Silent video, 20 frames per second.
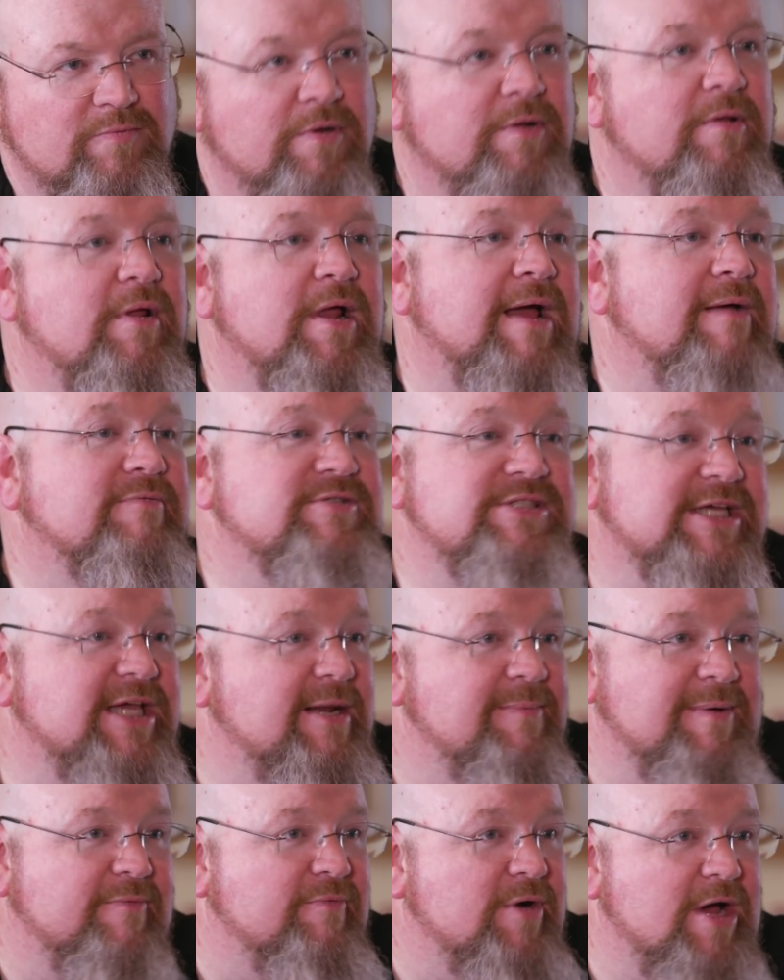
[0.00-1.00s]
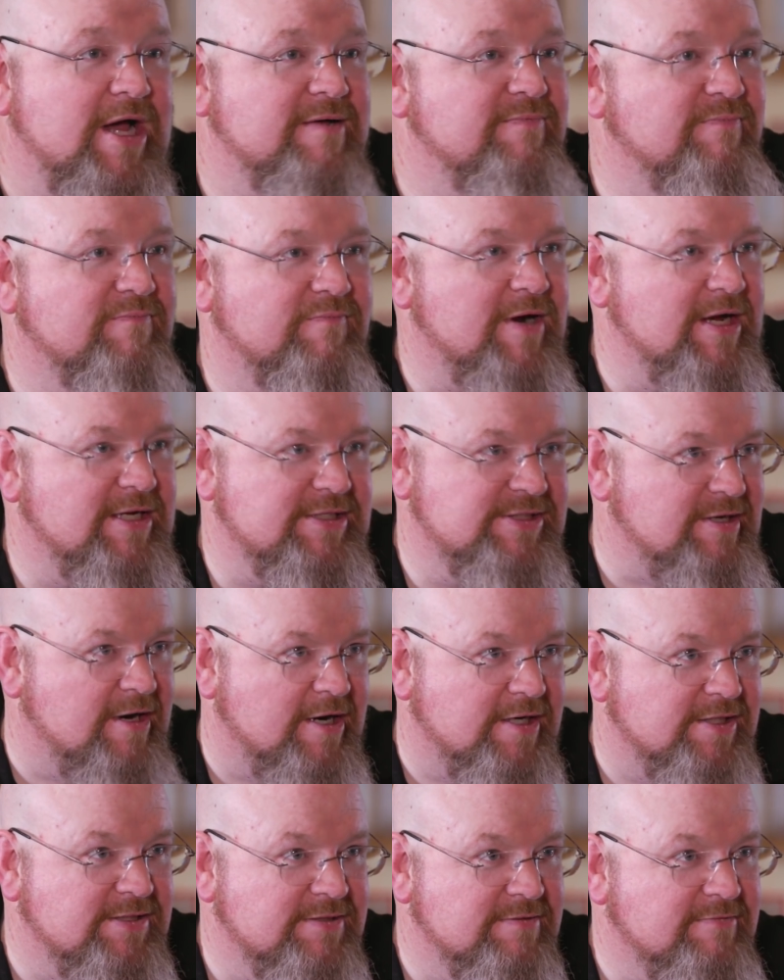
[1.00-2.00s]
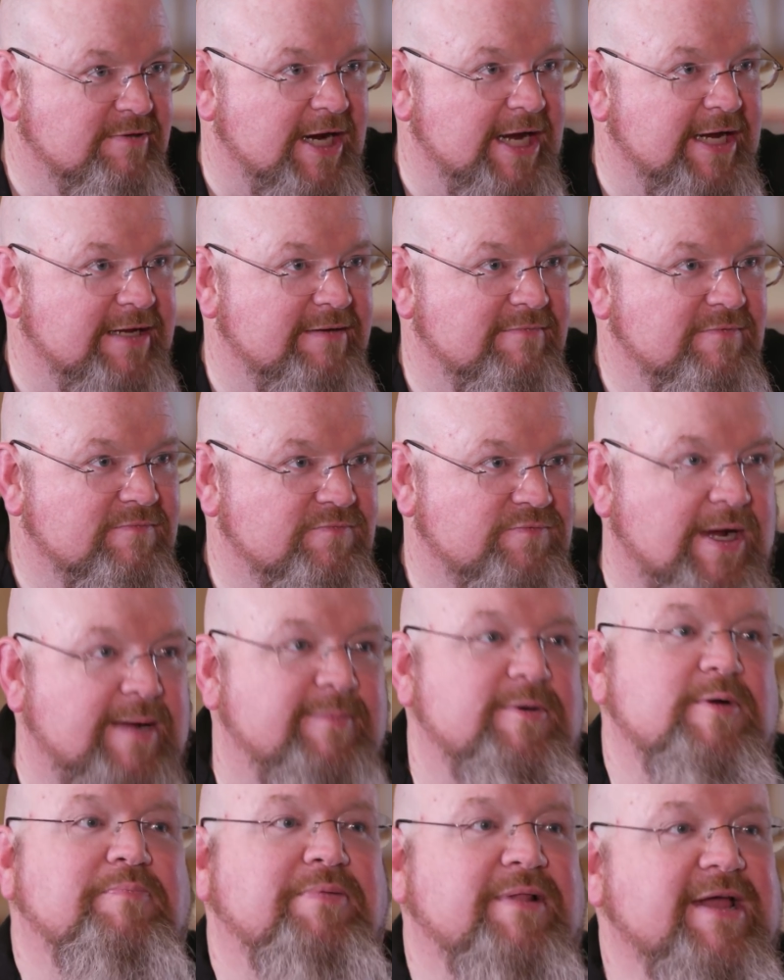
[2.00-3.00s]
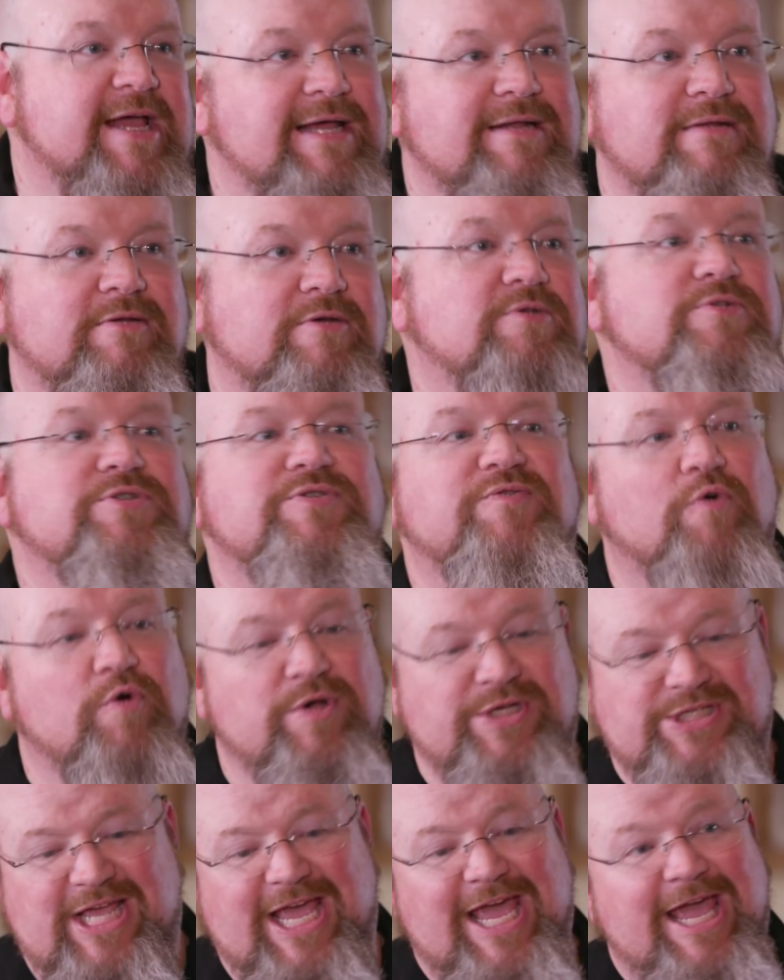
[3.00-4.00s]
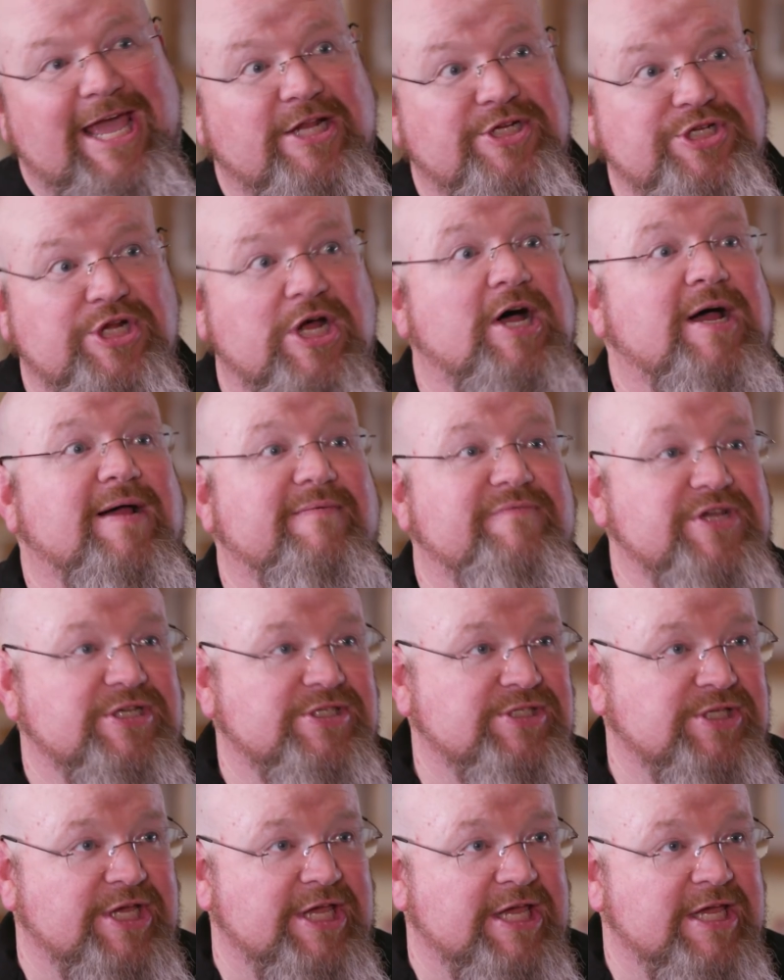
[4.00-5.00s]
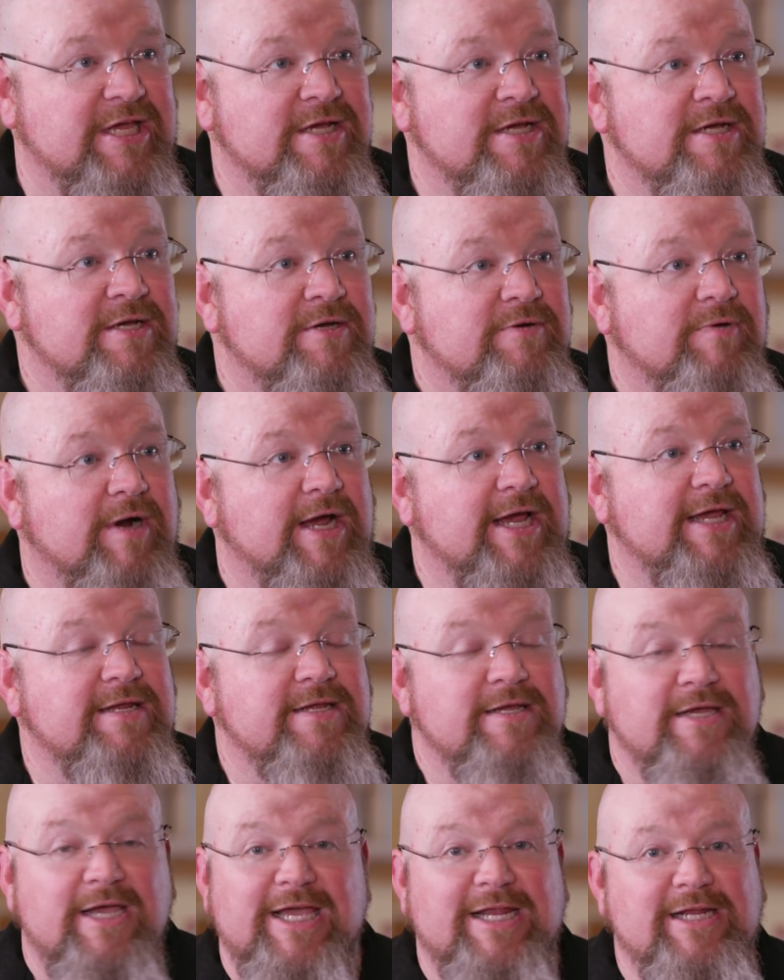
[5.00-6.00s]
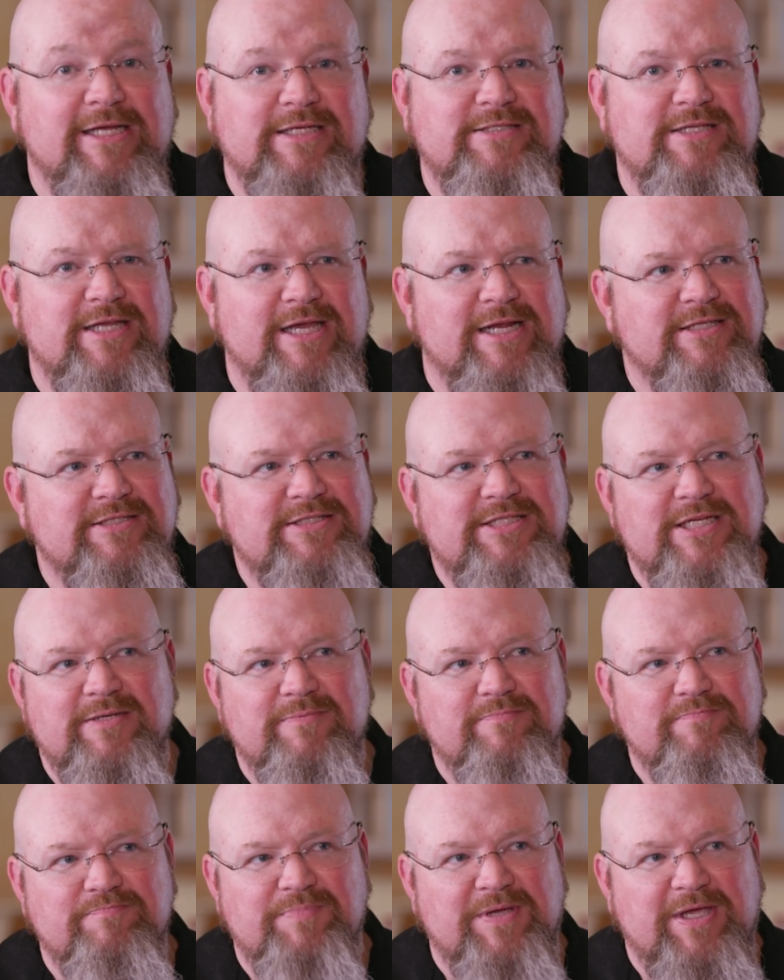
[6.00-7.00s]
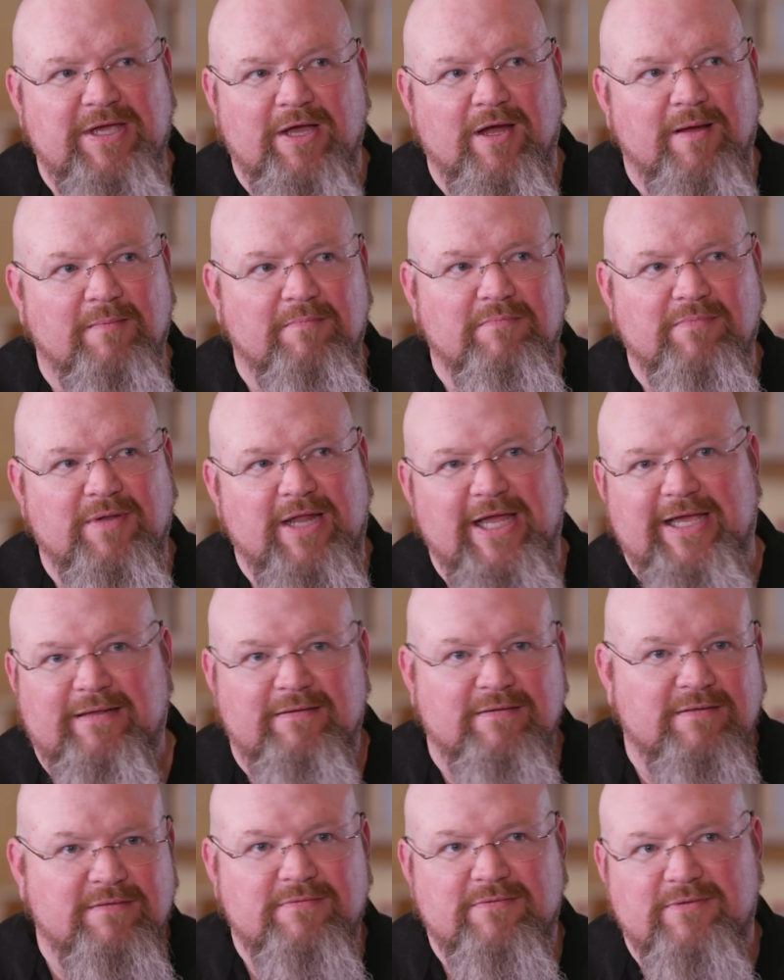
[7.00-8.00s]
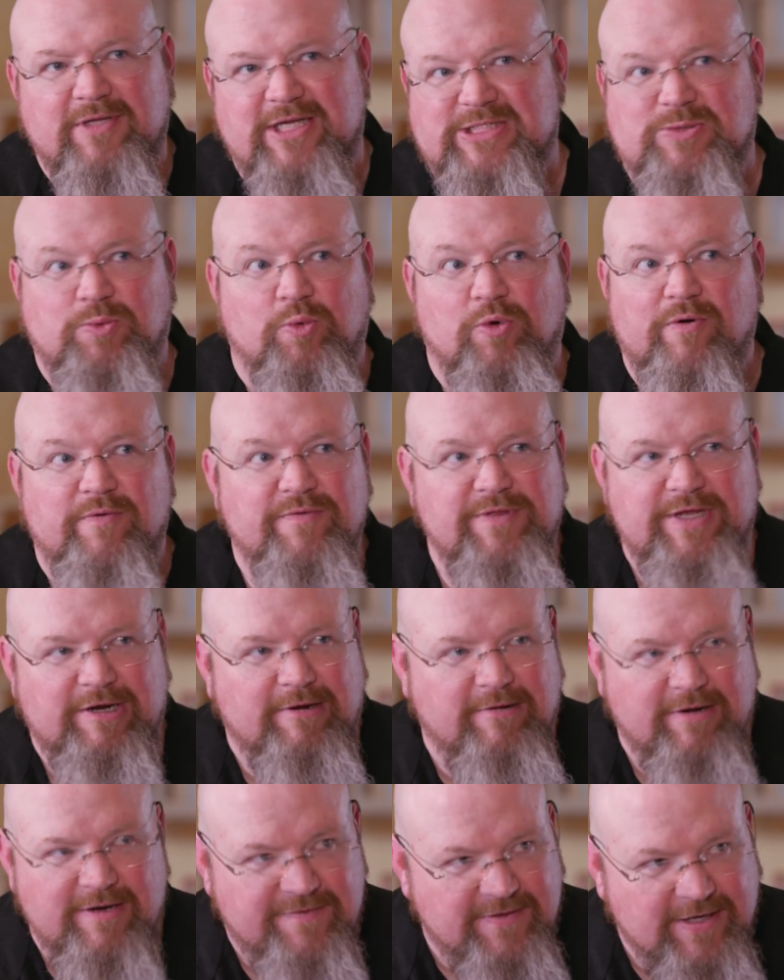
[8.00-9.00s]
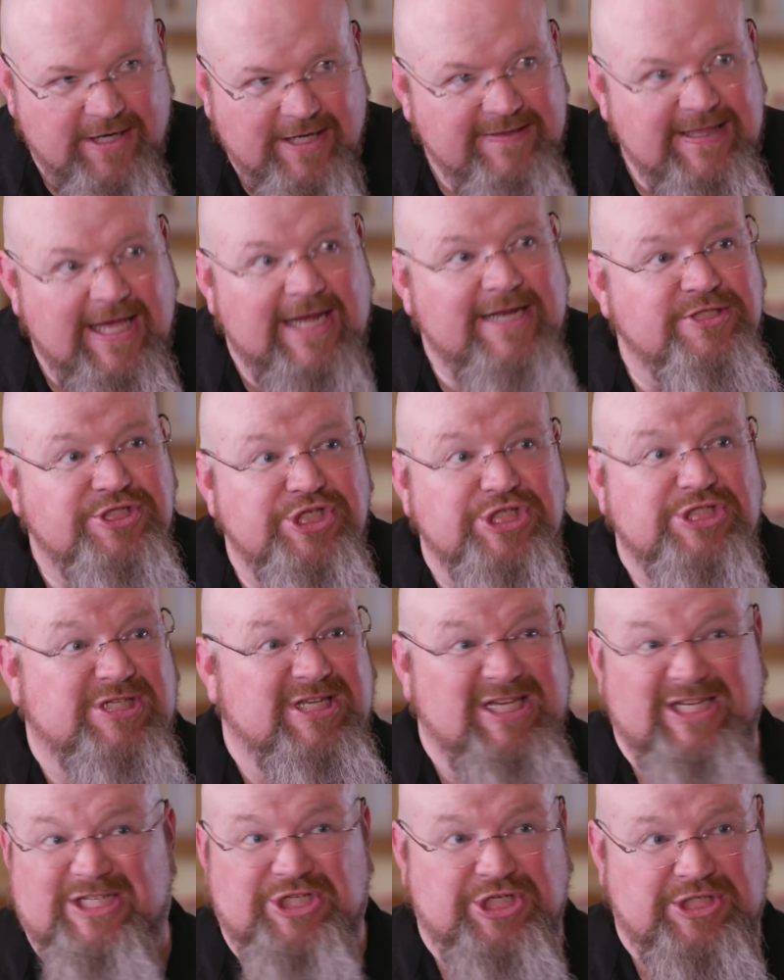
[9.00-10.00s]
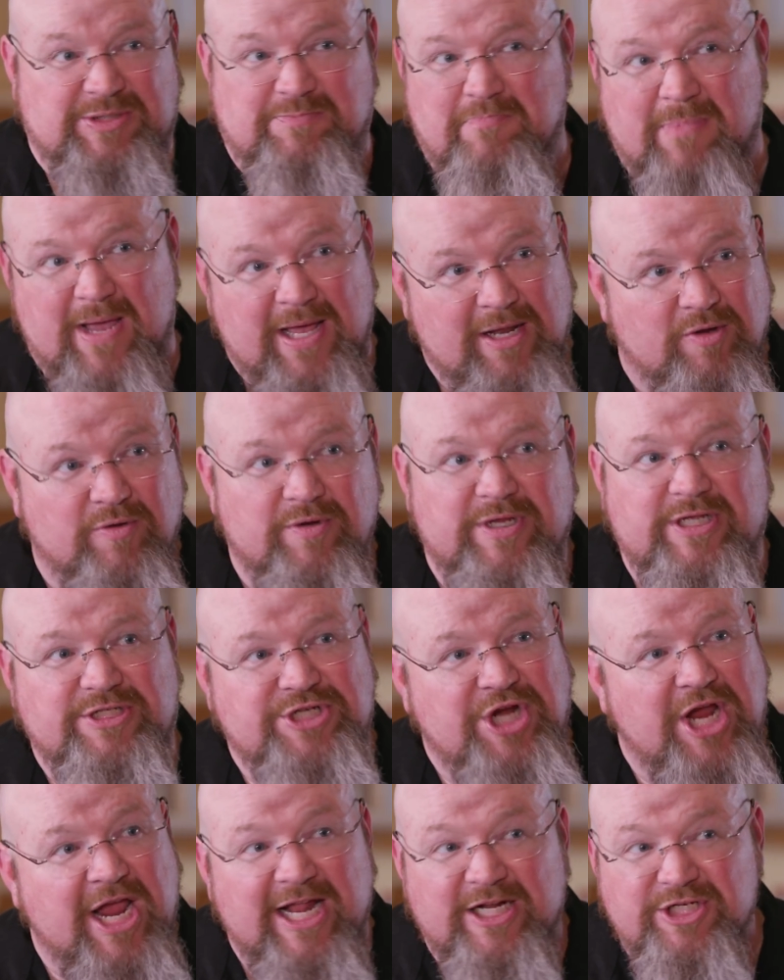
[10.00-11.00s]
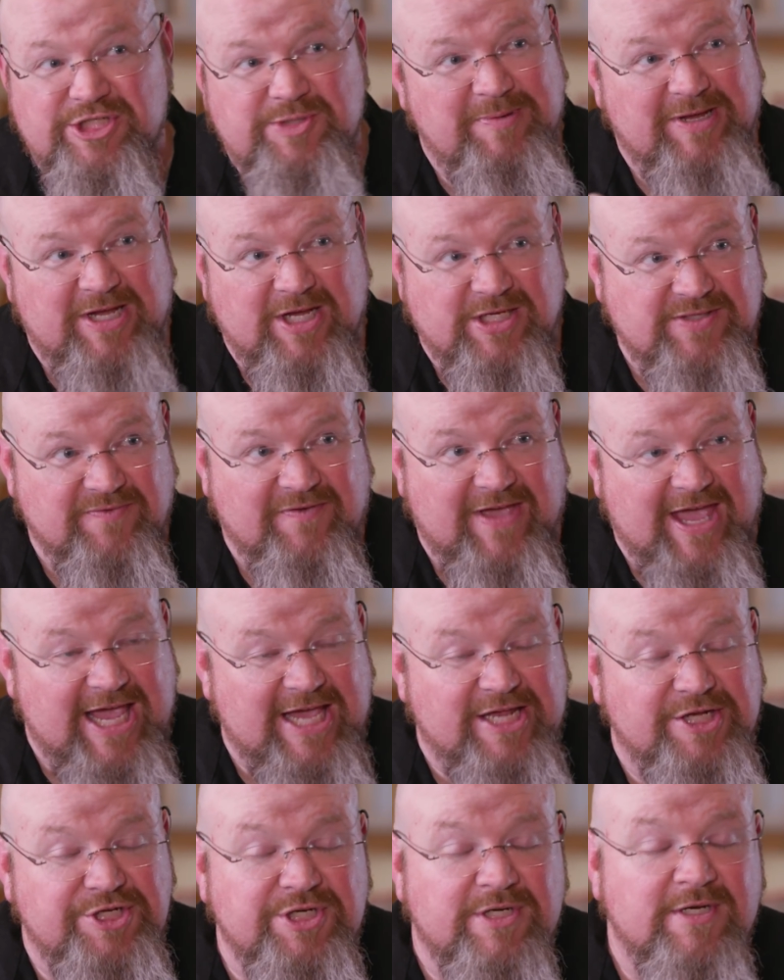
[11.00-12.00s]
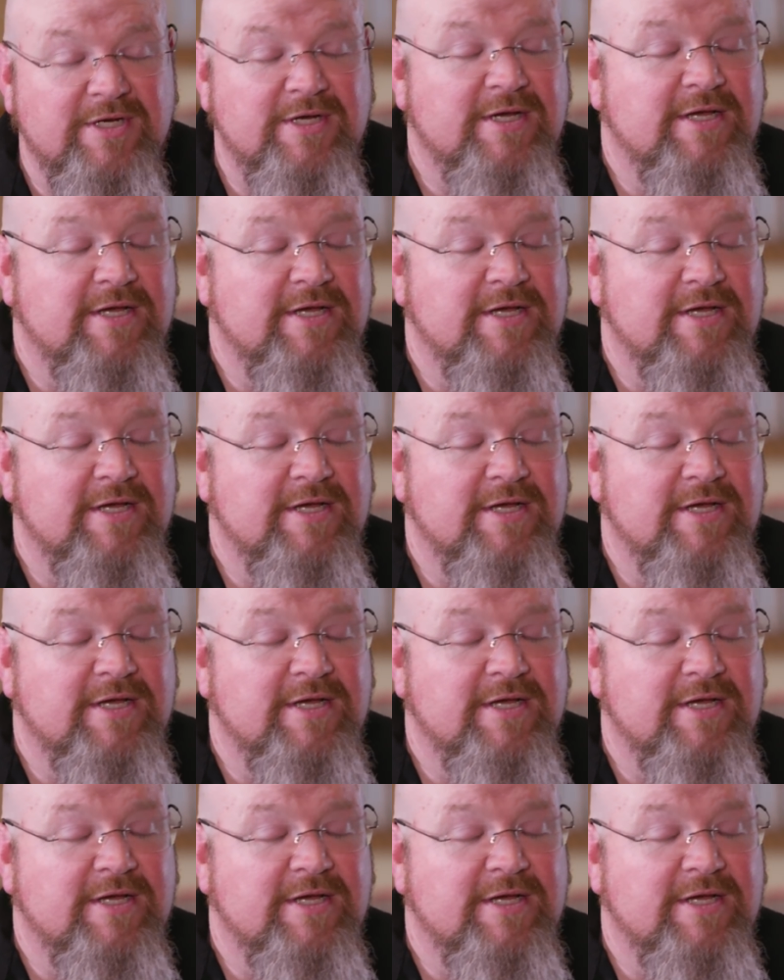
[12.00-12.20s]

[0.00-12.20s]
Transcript: Well, I was thinking about rock rock stars, right? Yeah. Robert Plant, whose voice aged obviously, right? right? And it and it didn't become like less worthy or anything like that. It just it just mellowed. It changed because right. of age.